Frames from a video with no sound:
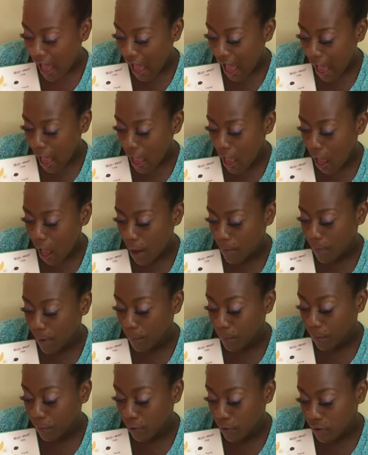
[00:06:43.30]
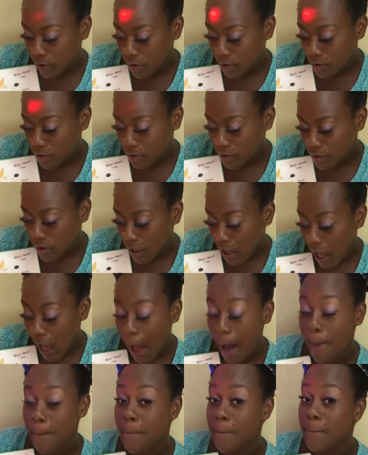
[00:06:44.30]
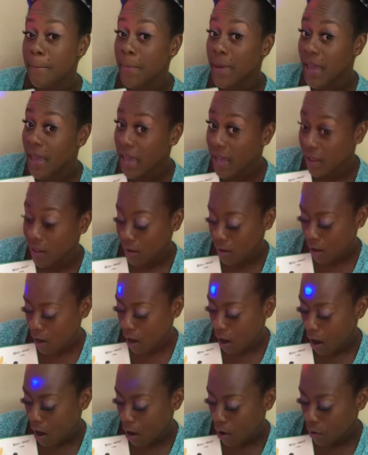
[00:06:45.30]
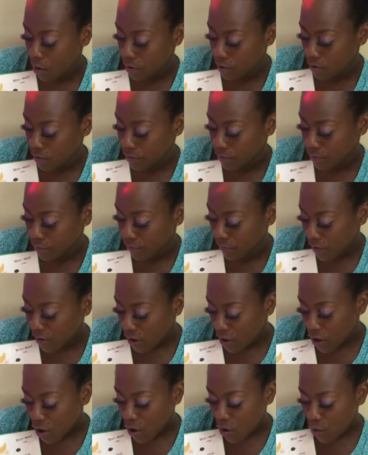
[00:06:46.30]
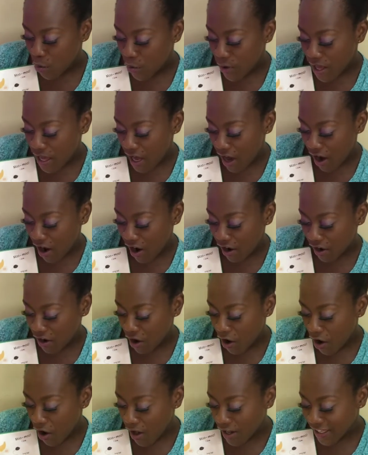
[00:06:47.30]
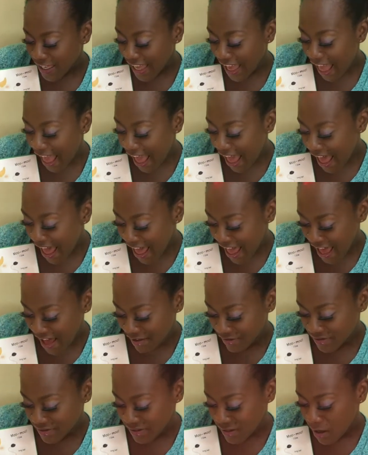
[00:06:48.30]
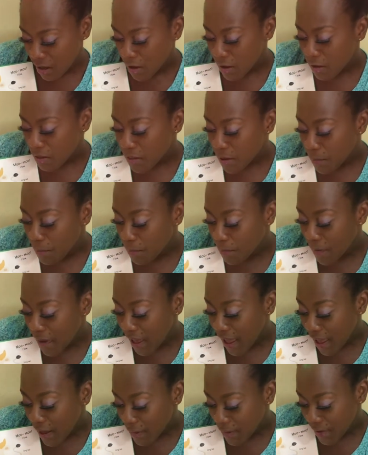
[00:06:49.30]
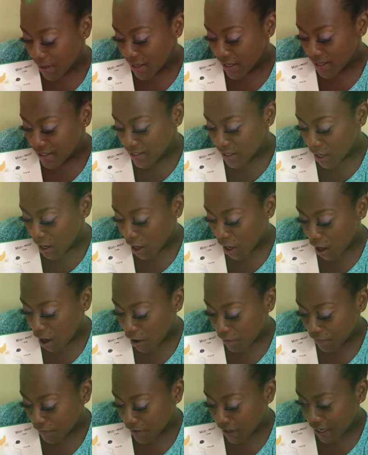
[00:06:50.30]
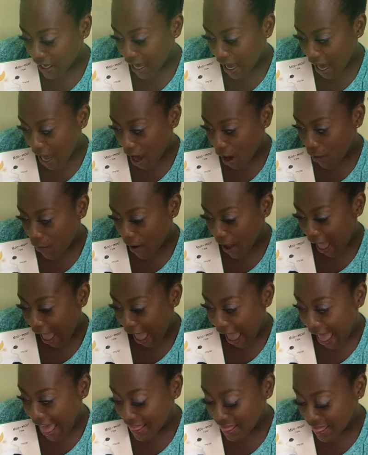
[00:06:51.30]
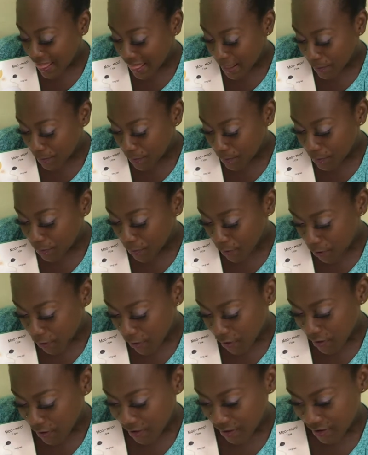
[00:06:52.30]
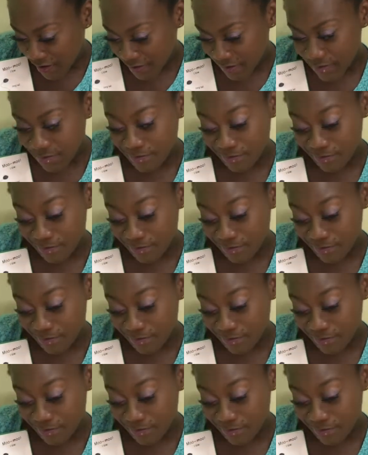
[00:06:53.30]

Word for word: I am a bull a male cow. We are called calves, the babies of the cow and the bull.